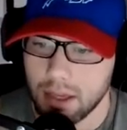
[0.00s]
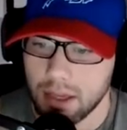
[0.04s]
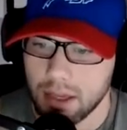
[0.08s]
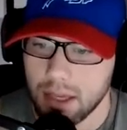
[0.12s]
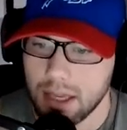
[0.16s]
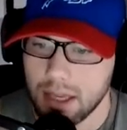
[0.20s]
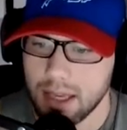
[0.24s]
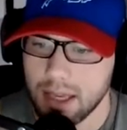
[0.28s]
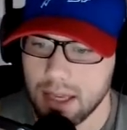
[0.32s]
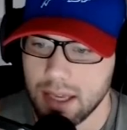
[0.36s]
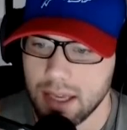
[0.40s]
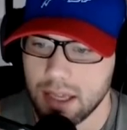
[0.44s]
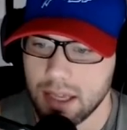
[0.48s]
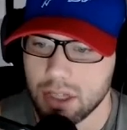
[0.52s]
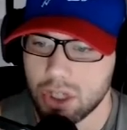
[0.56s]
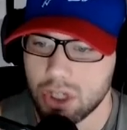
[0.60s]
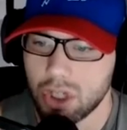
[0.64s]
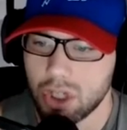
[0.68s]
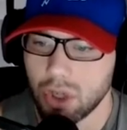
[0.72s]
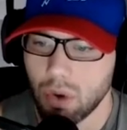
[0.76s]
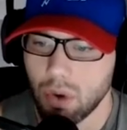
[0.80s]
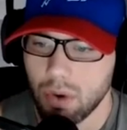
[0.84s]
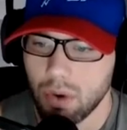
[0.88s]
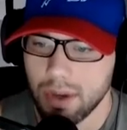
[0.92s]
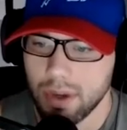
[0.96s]
He
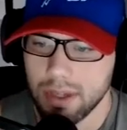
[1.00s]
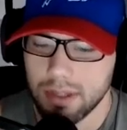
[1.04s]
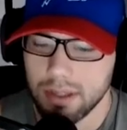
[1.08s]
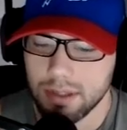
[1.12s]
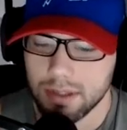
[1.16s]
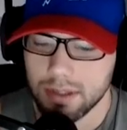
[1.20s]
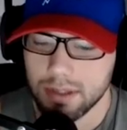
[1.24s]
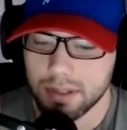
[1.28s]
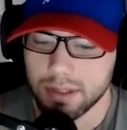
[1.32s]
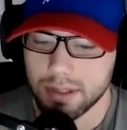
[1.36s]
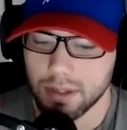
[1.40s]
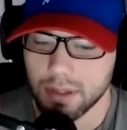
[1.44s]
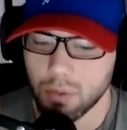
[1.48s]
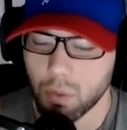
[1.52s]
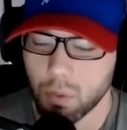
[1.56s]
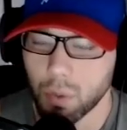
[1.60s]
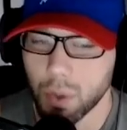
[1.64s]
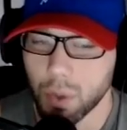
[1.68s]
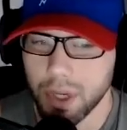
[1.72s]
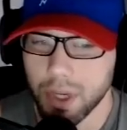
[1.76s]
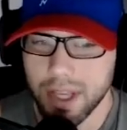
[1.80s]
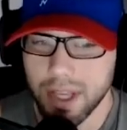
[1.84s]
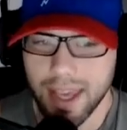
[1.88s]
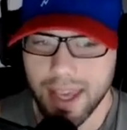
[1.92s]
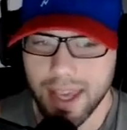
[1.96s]
joins
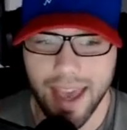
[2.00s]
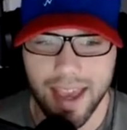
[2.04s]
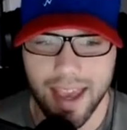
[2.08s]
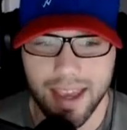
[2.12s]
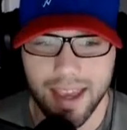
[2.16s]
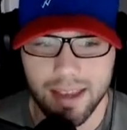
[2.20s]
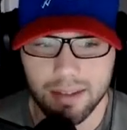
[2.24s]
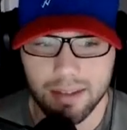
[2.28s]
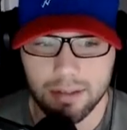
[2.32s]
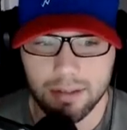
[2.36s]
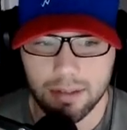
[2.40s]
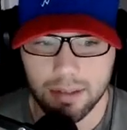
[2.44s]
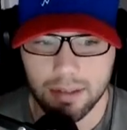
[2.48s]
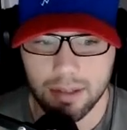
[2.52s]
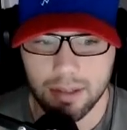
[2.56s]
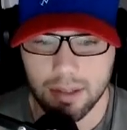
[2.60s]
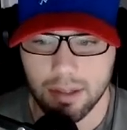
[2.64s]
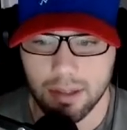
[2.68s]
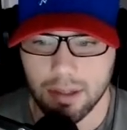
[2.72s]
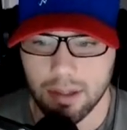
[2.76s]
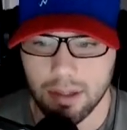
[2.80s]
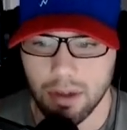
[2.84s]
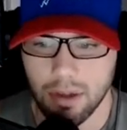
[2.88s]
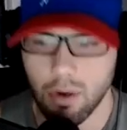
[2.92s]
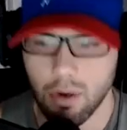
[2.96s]
Woody Hayes,
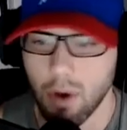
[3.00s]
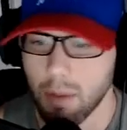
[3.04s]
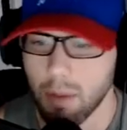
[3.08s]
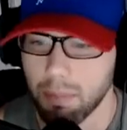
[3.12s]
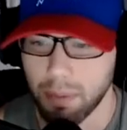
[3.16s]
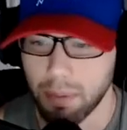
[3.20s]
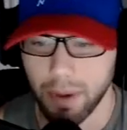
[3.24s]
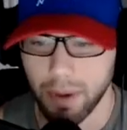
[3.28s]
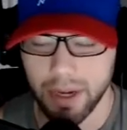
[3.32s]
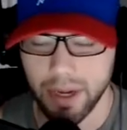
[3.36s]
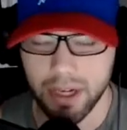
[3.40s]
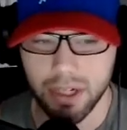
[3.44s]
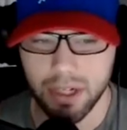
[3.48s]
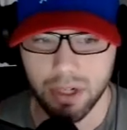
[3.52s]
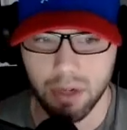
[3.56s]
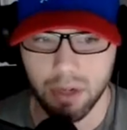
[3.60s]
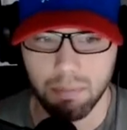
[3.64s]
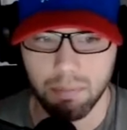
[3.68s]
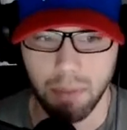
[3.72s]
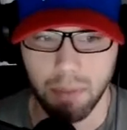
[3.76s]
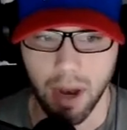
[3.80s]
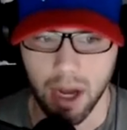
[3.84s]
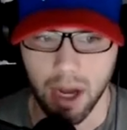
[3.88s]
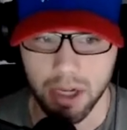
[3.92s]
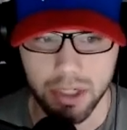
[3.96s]
who I'm pretty sure
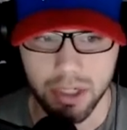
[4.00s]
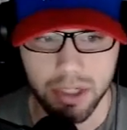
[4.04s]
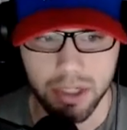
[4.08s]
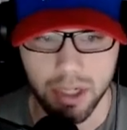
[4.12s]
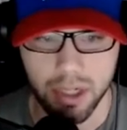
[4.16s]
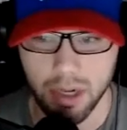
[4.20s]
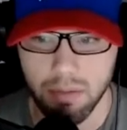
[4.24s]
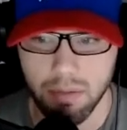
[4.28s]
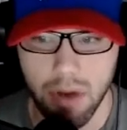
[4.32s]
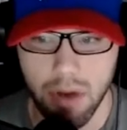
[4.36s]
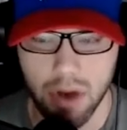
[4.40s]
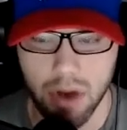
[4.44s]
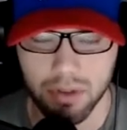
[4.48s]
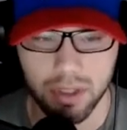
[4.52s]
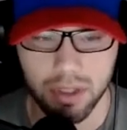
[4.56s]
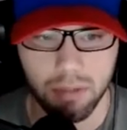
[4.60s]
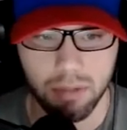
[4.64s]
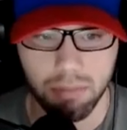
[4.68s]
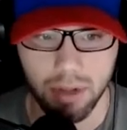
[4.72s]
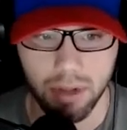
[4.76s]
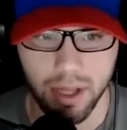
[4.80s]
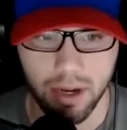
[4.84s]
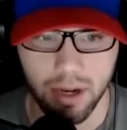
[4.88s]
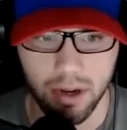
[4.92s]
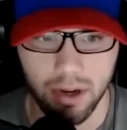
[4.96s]
punched an opposing
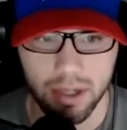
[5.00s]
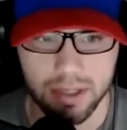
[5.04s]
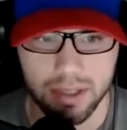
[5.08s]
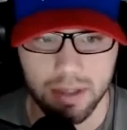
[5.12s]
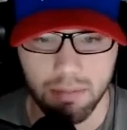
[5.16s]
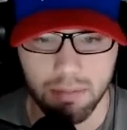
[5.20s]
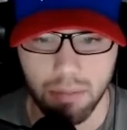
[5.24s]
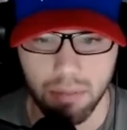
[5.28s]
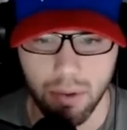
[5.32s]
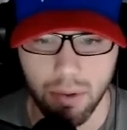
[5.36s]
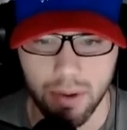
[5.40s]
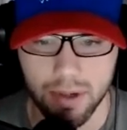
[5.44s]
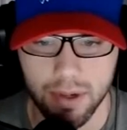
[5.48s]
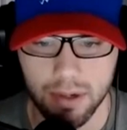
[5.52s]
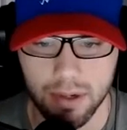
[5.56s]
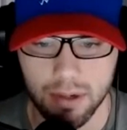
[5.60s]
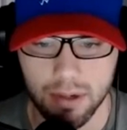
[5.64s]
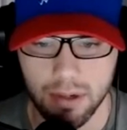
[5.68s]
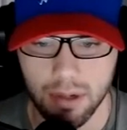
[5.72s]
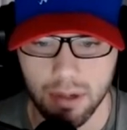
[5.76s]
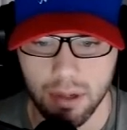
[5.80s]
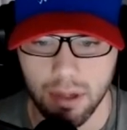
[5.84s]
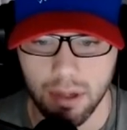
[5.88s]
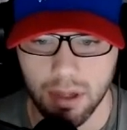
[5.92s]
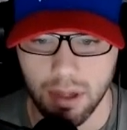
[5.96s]
player at some point.
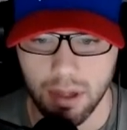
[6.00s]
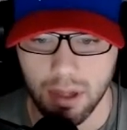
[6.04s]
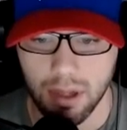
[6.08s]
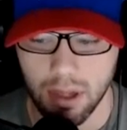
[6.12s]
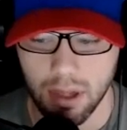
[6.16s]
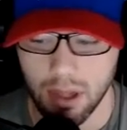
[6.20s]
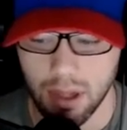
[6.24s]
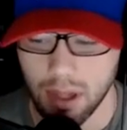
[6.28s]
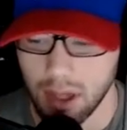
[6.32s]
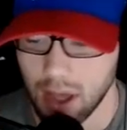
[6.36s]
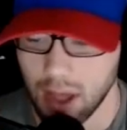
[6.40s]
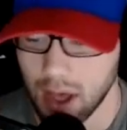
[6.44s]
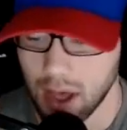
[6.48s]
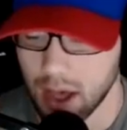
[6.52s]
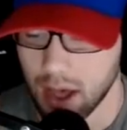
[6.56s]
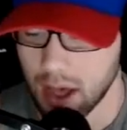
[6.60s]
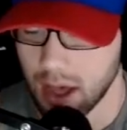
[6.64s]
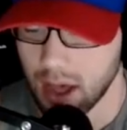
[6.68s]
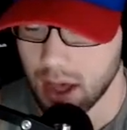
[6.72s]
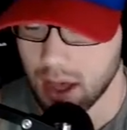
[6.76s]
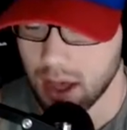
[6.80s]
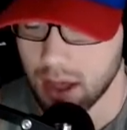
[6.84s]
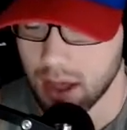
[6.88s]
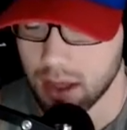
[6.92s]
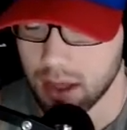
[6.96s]

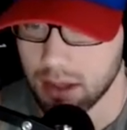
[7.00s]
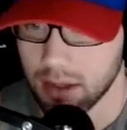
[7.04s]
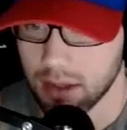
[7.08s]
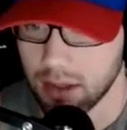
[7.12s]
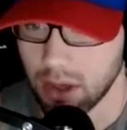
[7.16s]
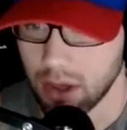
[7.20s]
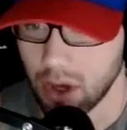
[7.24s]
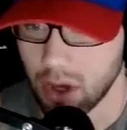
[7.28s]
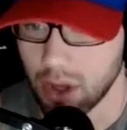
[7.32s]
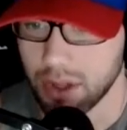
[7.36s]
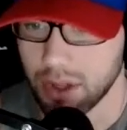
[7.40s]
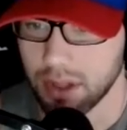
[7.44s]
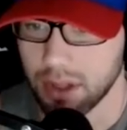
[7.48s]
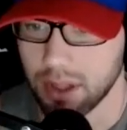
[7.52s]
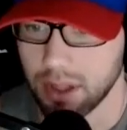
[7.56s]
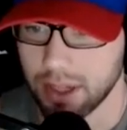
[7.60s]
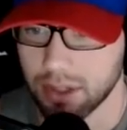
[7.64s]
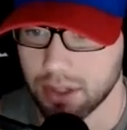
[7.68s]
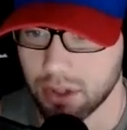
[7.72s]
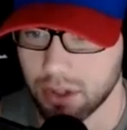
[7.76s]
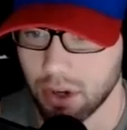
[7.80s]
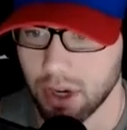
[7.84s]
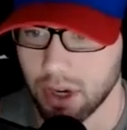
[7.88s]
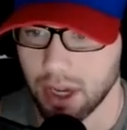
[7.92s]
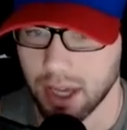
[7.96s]

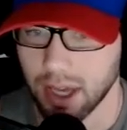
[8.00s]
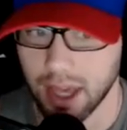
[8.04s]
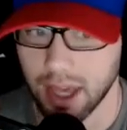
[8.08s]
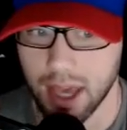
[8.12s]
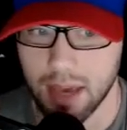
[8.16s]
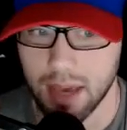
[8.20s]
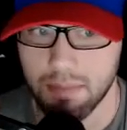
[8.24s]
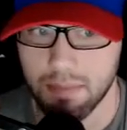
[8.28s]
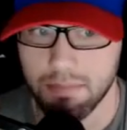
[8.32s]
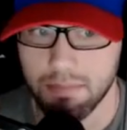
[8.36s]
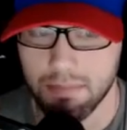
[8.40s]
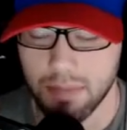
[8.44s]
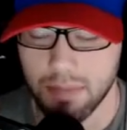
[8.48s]
During a game.